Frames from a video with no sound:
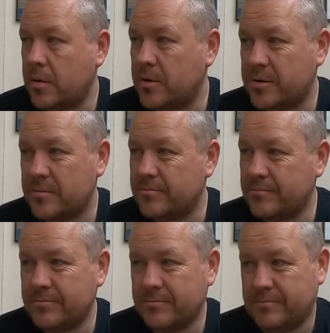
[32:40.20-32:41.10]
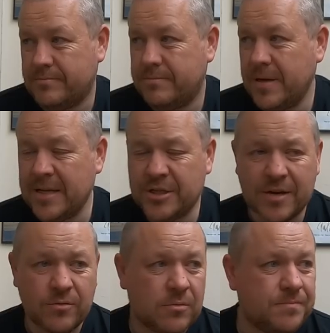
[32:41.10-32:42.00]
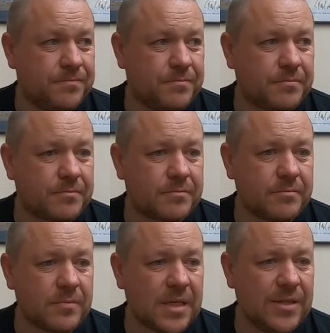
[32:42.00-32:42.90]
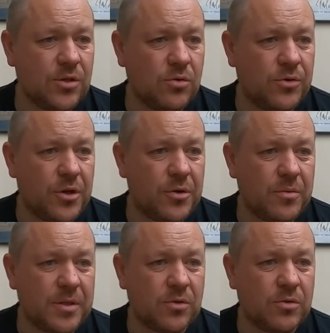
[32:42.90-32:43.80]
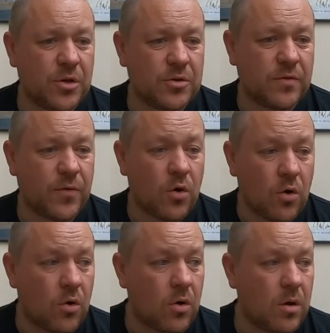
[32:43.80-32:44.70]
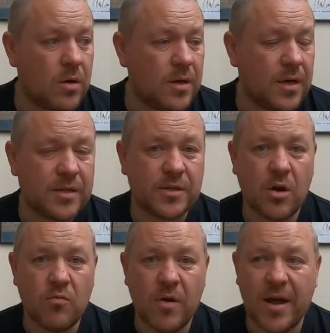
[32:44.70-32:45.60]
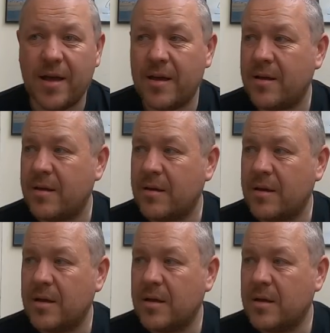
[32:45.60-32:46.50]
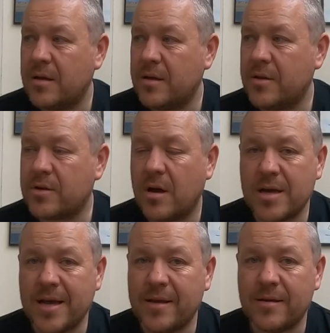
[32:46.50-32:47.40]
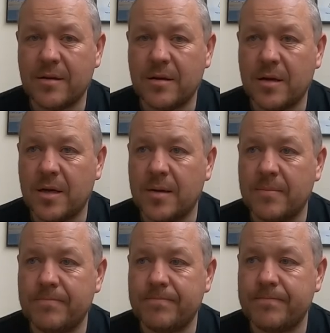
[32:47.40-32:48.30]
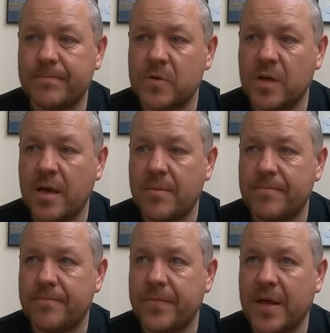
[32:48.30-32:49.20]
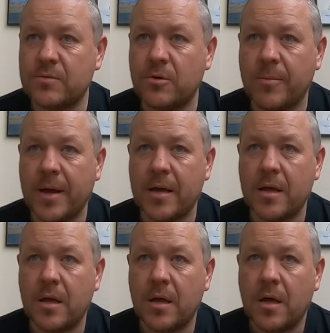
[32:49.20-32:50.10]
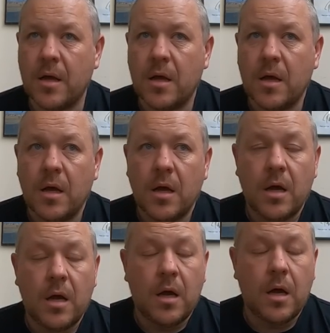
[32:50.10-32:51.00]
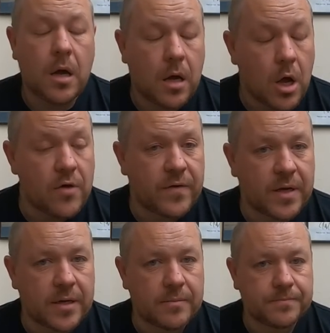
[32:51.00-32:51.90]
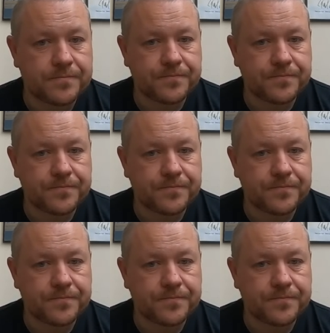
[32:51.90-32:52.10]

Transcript: because in general, it's all new. It's all new stuff, or it's so rare, you just can't get it. So yeah, that's where I'm at. Hopefully,